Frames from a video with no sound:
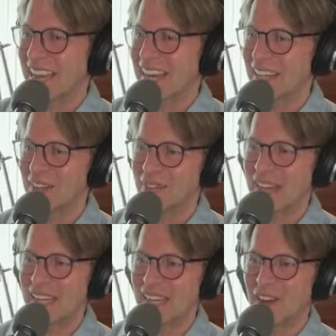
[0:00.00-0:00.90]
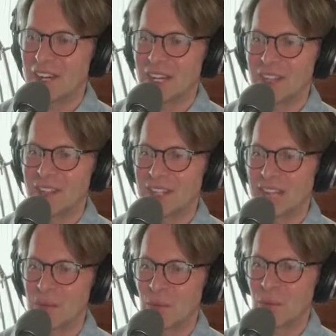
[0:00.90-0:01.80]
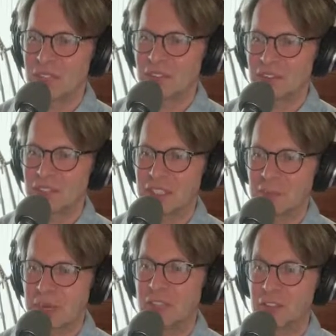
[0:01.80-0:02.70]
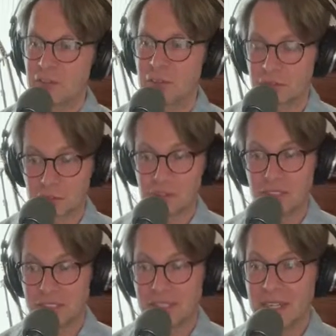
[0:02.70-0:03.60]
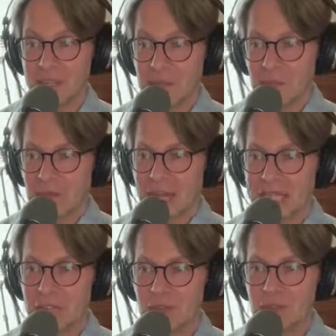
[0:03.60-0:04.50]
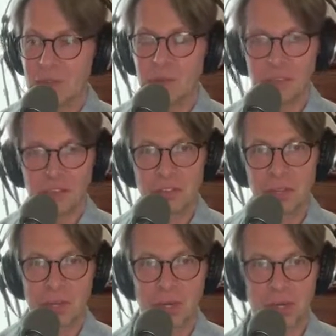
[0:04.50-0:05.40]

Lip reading: Annie, hi Clark, can't wait to see the Massive on Thursday. Annie is referring to